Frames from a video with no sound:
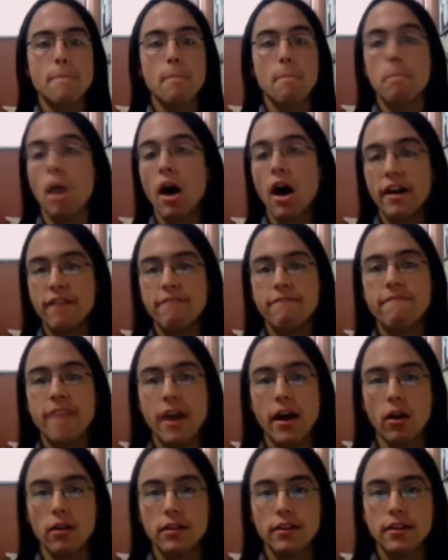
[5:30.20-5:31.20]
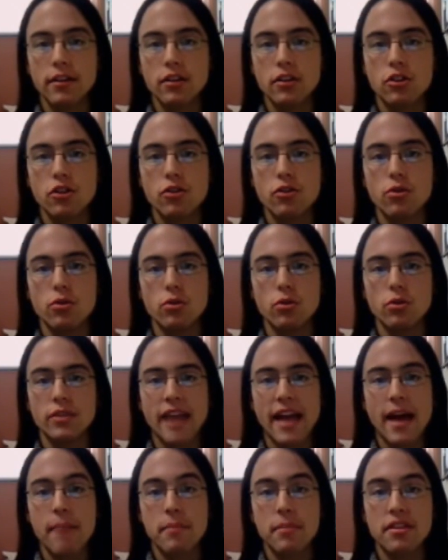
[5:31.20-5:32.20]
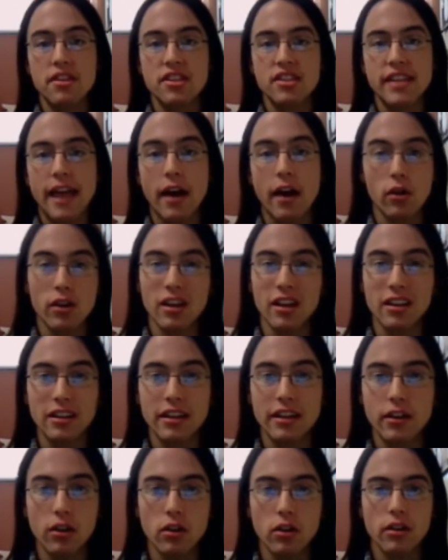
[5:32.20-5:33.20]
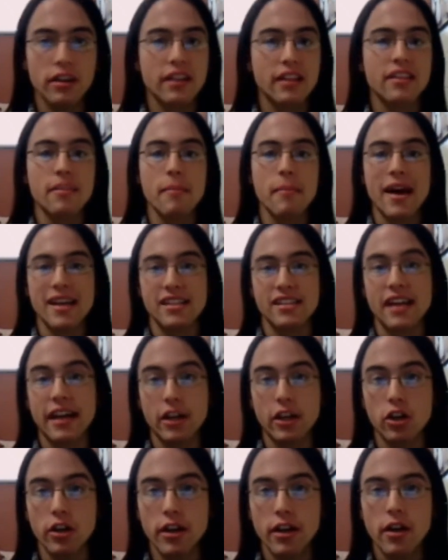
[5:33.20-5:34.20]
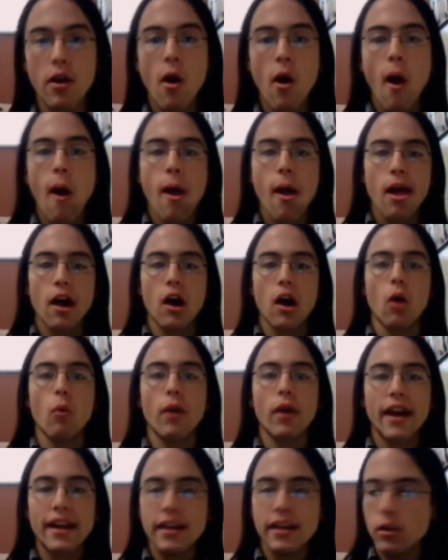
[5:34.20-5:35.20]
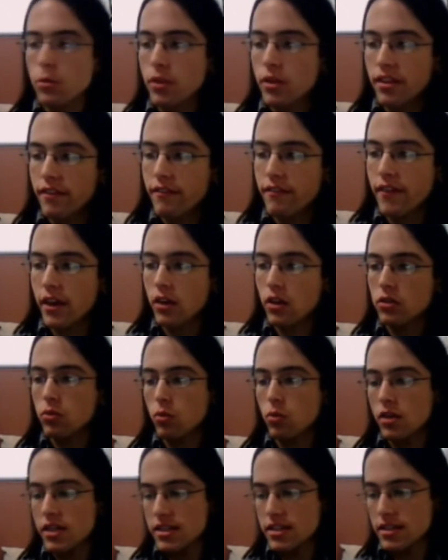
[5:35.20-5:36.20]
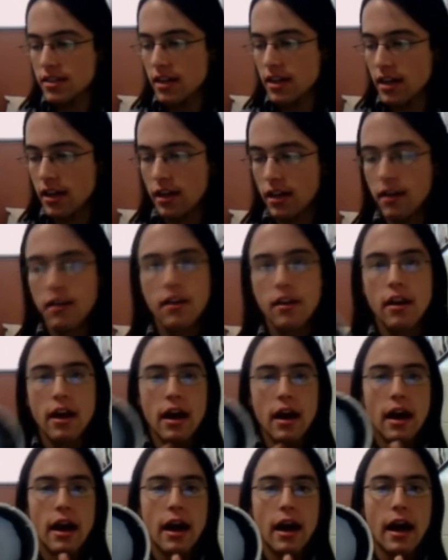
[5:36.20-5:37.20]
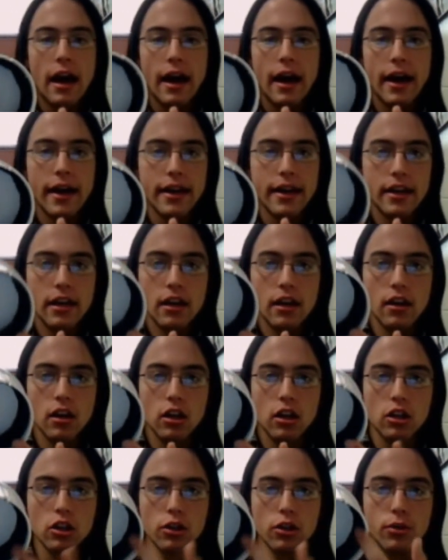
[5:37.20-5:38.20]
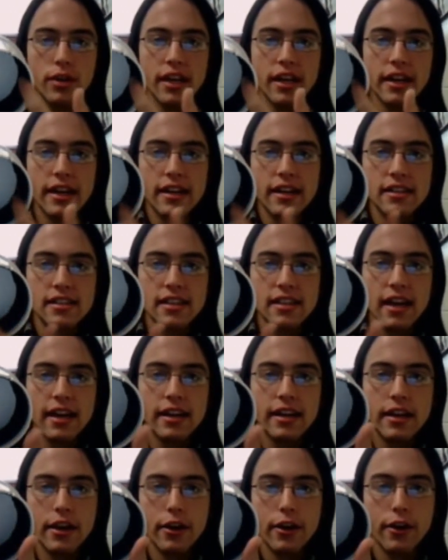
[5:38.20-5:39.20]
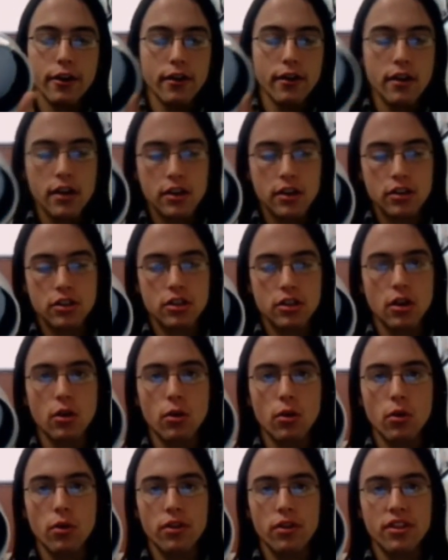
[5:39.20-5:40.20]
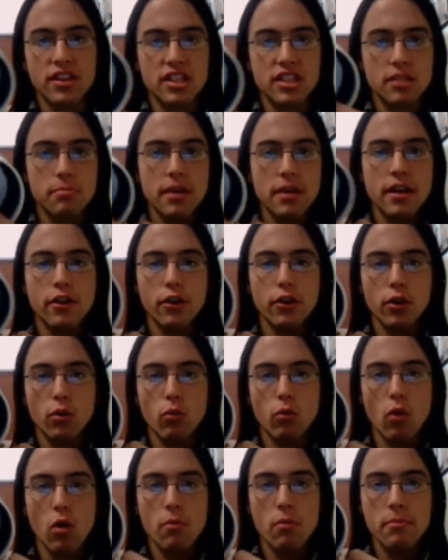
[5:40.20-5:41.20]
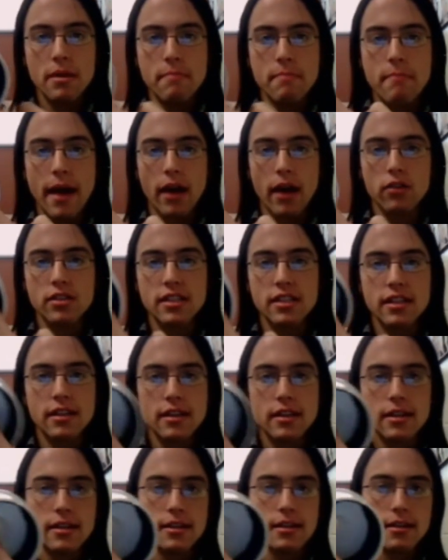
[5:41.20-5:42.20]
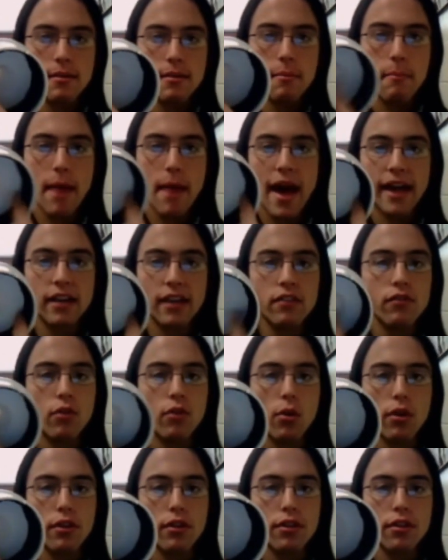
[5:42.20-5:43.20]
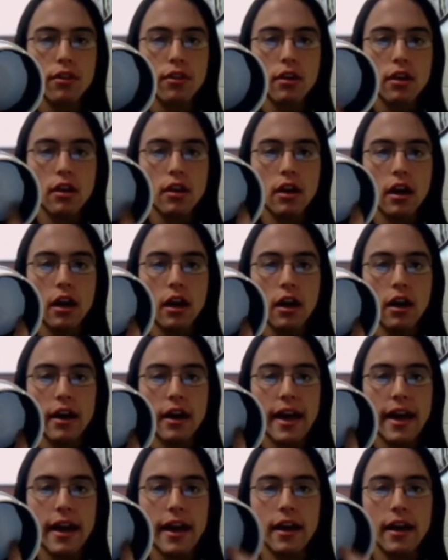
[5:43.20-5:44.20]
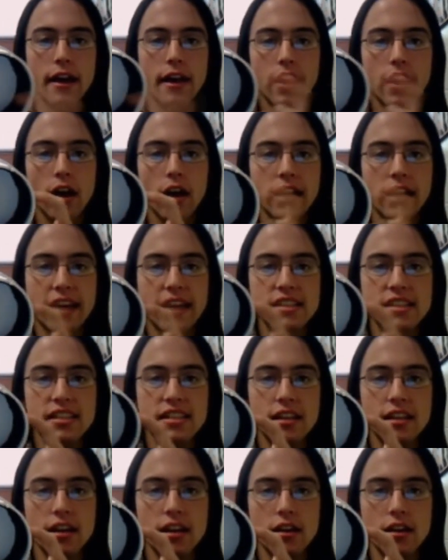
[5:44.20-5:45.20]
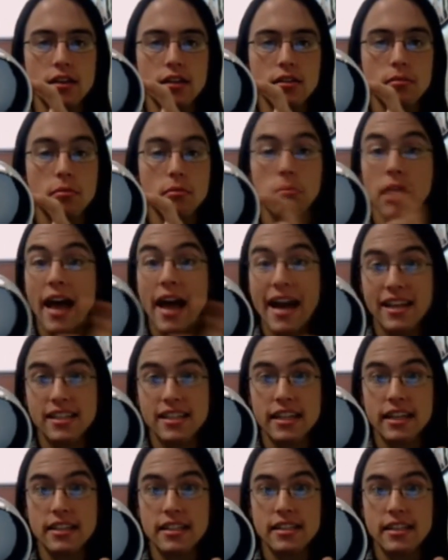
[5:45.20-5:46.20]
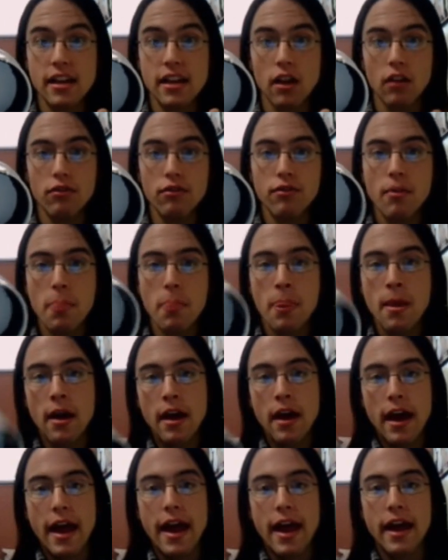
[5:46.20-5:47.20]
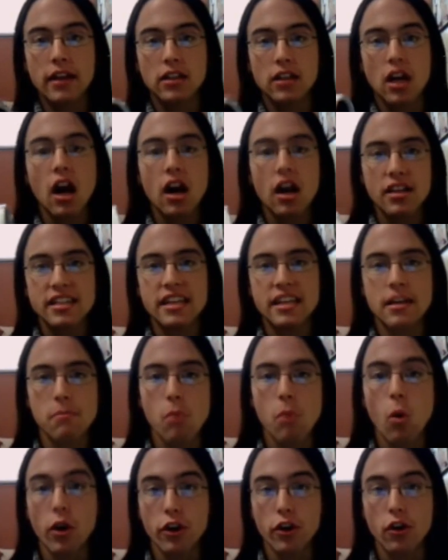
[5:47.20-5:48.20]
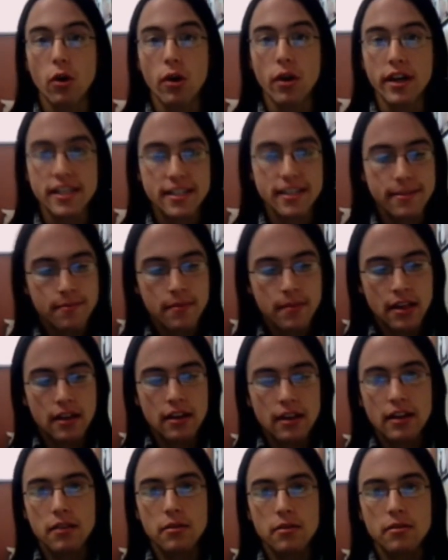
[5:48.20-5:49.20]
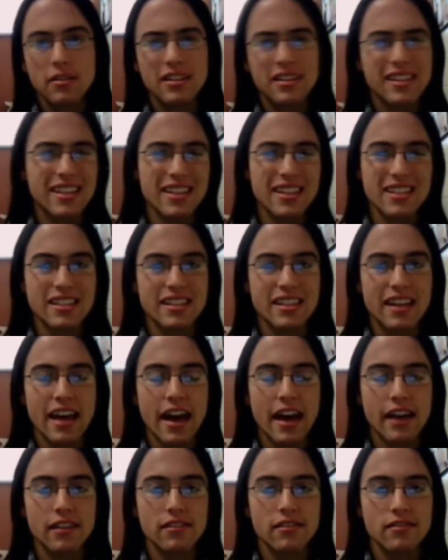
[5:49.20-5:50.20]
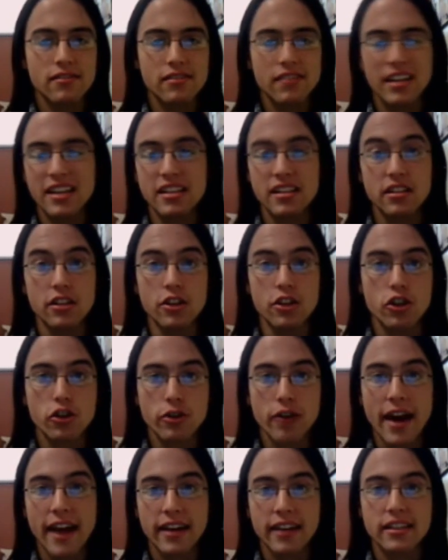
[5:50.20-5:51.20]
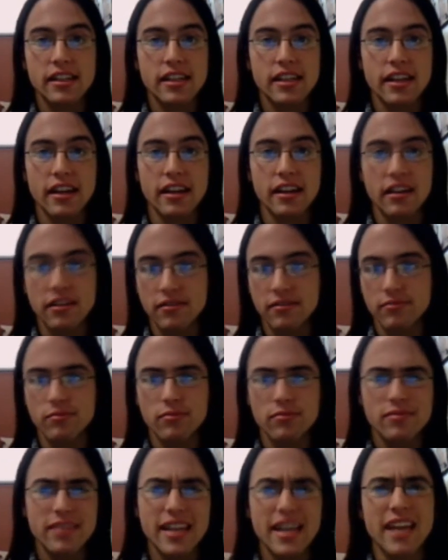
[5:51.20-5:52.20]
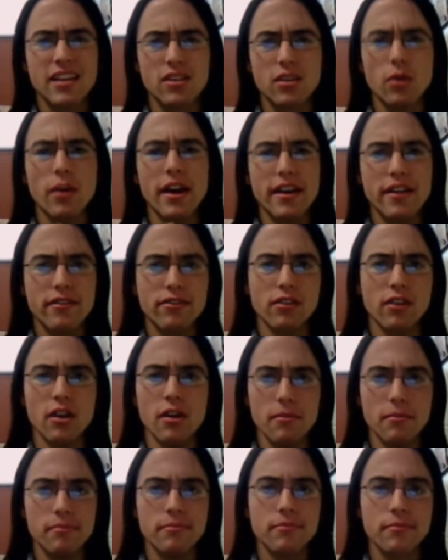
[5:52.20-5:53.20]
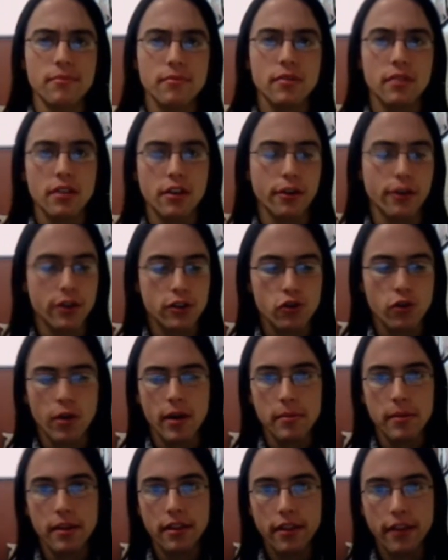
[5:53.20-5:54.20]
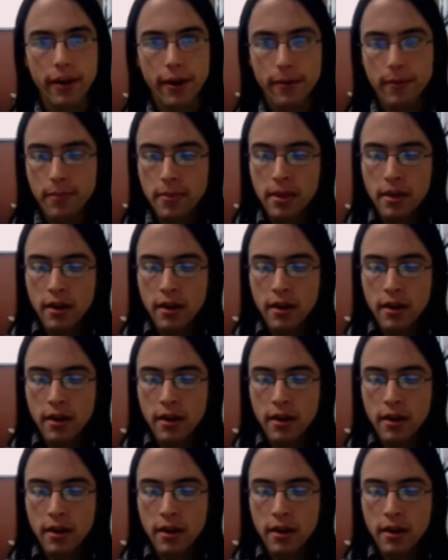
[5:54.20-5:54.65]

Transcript: bought felt to dampen the sound a little, the best I could. What I did with the felt was I glued it inside here so the speaker won't be bouncing back and forth and against the plastic itself and causing more noise, because that is distracting and takes away from your enjoyment there.